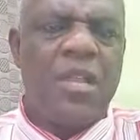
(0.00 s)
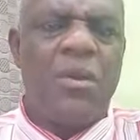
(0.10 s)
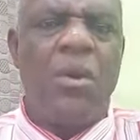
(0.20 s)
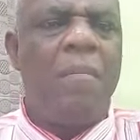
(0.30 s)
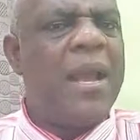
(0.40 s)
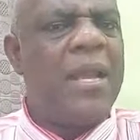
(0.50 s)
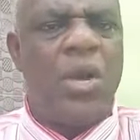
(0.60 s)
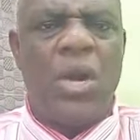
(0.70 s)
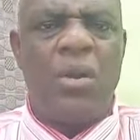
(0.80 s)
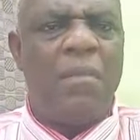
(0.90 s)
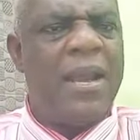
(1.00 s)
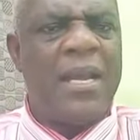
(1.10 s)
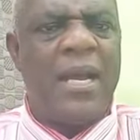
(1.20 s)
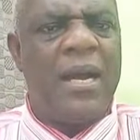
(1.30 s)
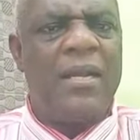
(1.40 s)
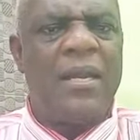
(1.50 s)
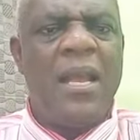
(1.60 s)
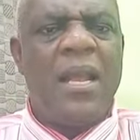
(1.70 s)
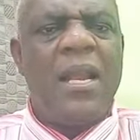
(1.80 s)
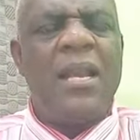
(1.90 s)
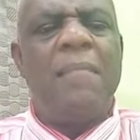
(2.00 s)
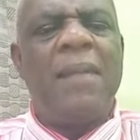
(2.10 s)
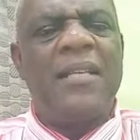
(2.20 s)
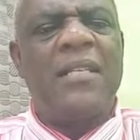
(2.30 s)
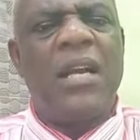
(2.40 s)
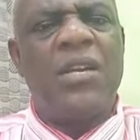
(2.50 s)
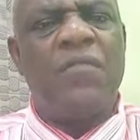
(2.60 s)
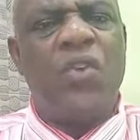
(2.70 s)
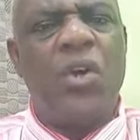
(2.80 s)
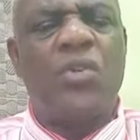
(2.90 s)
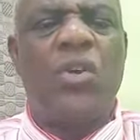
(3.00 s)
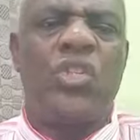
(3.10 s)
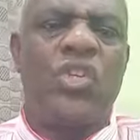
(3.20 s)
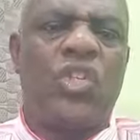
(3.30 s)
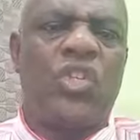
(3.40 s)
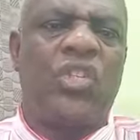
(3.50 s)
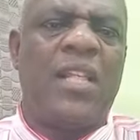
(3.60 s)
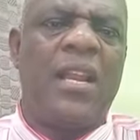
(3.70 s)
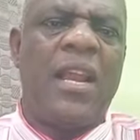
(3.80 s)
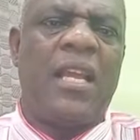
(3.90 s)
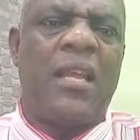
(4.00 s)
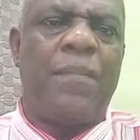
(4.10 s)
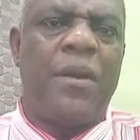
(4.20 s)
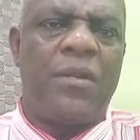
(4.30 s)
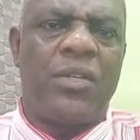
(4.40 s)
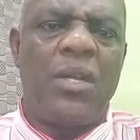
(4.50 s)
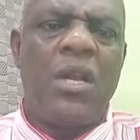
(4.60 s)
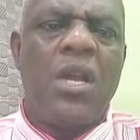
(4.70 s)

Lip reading: Oh my God, oh my God. Let the mighty hand of God continue sustaining and keeping us.